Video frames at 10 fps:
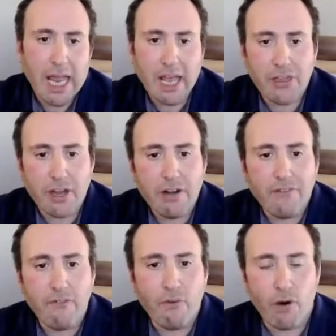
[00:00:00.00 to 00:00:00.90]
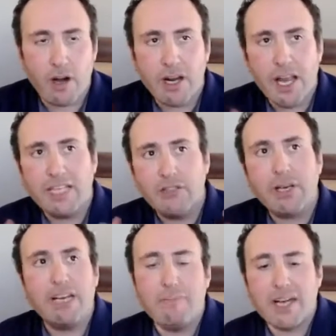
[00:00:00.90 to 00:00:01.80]
and therefore, as you
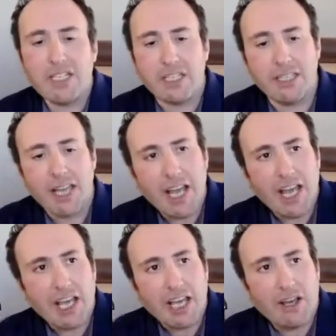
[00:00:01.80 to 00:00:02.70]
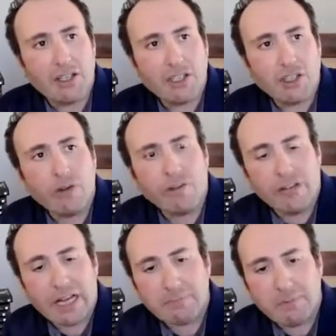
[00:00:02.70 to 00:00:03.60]
kind of mentioned, Stoic
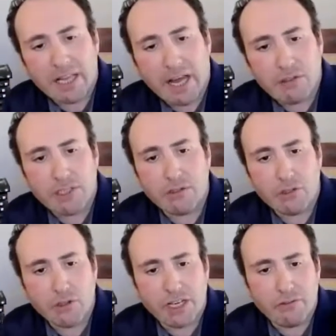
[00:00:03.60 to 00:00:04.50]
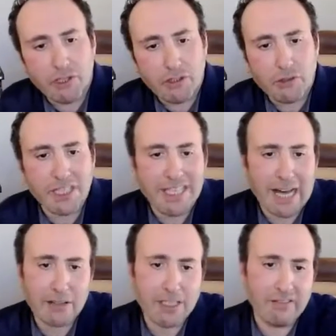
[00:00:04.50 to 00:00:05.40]
philosophy allows you to kind of reduce the
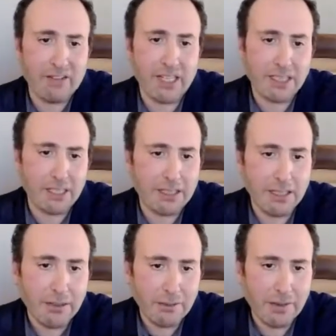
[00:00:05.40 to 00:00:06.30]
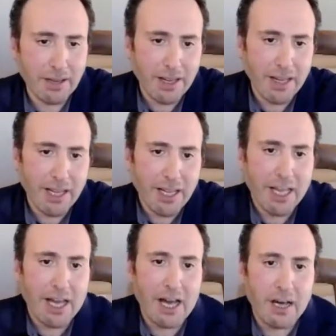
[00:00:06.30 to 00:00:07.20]
downside volatility.
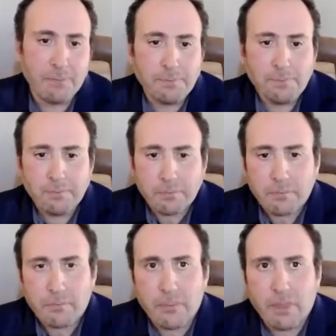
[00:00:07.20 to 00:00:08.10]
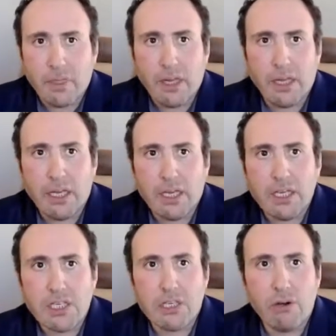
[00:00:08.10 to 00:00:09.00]
Um,
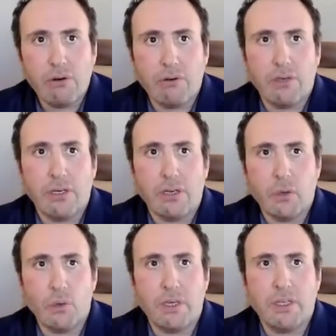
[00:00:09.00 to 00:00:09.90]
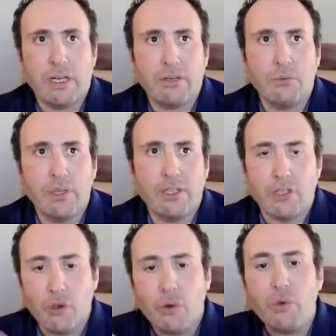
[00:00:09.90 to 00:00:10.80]
so, like, you know,
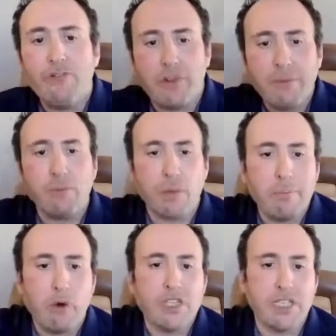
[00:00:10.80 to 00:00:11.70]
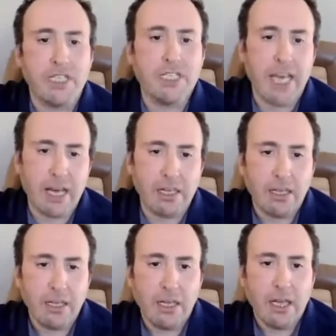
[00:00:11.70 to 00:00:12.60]
so I reframed what the person said
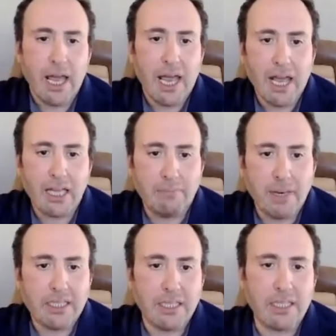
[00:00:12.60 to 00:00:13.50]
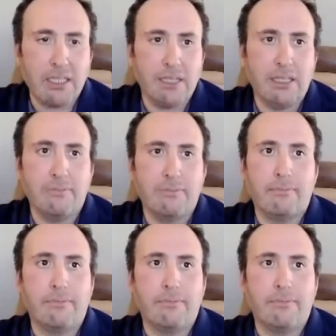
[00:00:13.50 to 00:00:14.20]
as basically